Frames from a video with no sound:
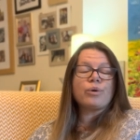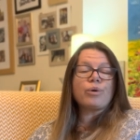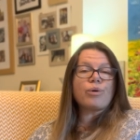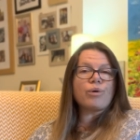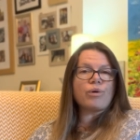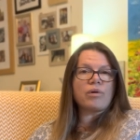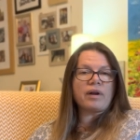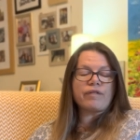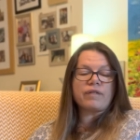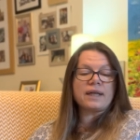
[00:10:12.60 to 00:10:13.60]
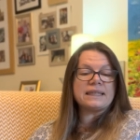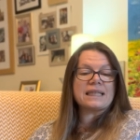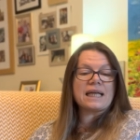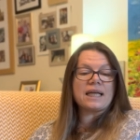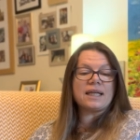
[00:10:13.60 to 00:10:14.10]
or I
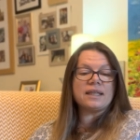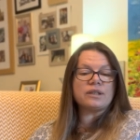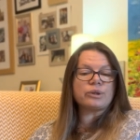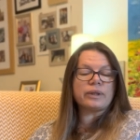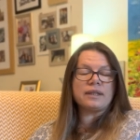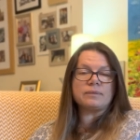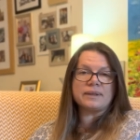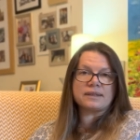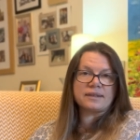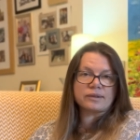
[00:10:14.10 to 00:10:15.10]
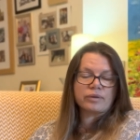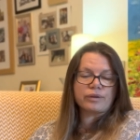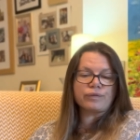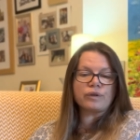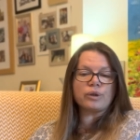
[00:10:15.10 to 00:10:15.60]
find any toilet business on the
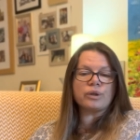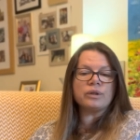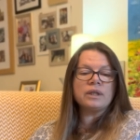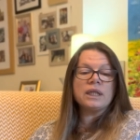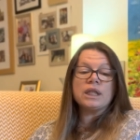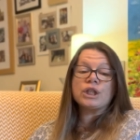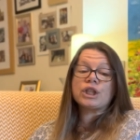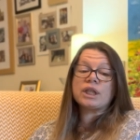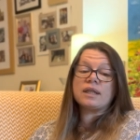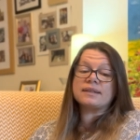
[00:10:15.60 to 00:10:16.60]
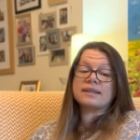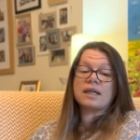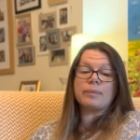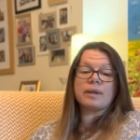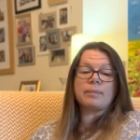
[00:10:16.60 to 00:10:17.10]
floor, she's
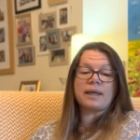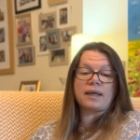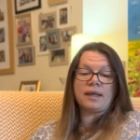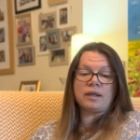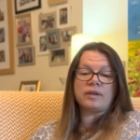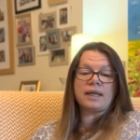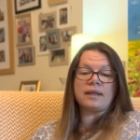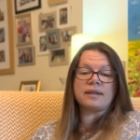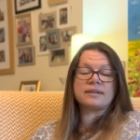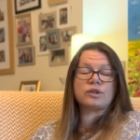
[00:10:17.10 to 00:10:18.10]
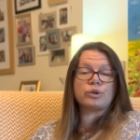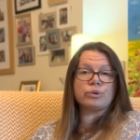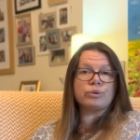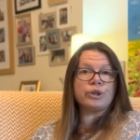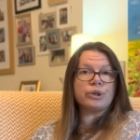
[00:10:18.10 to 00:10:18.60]
coming back here, Alex.
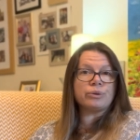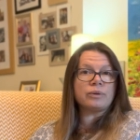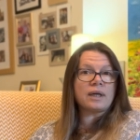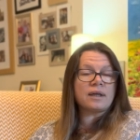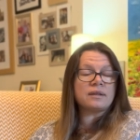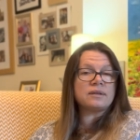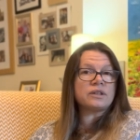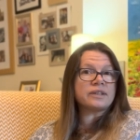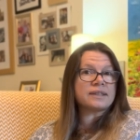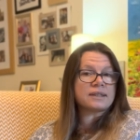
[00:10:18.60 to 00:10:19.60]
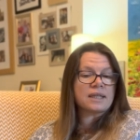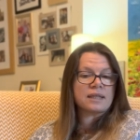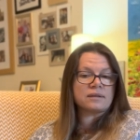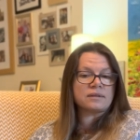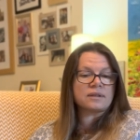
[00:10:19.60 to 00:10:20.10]
Do you
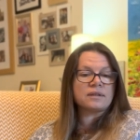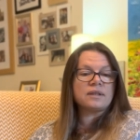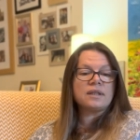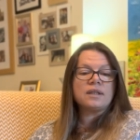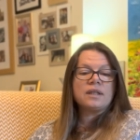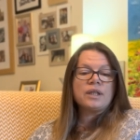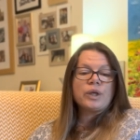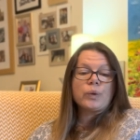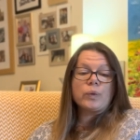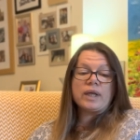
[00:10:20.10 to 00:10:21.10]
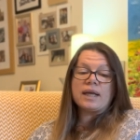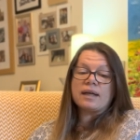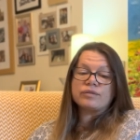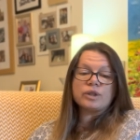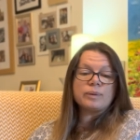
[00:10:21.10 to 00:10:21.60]
understand? We
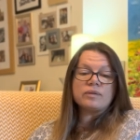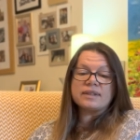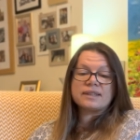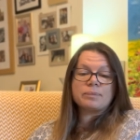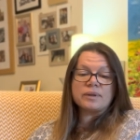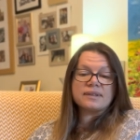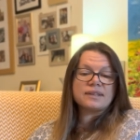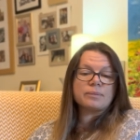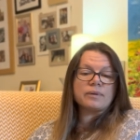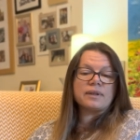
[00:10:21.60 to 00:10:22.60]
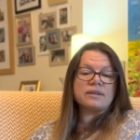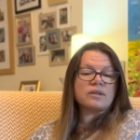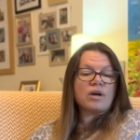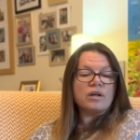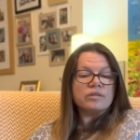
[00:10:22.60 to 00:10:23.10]
have to be responsible and
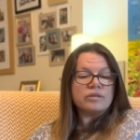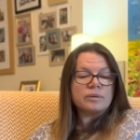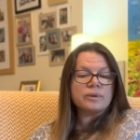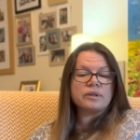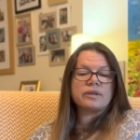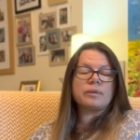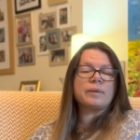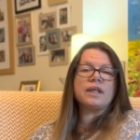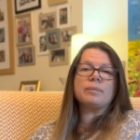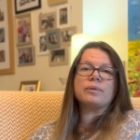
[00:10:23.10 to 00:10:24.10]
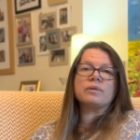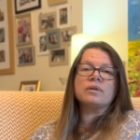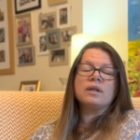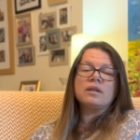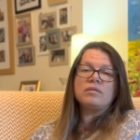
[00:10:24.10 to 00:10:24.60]
honorable to the people
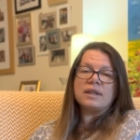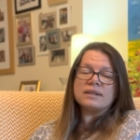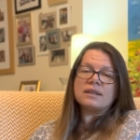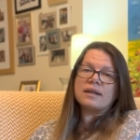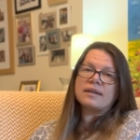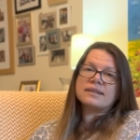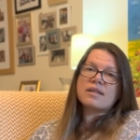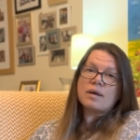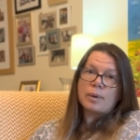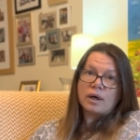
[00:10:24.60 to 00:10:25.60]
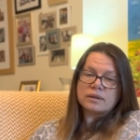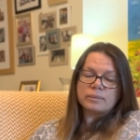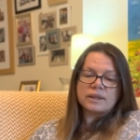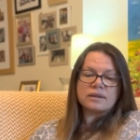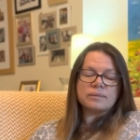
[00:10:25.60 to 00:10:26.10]
renting us the
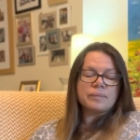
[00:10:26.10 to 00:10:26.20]
apartment.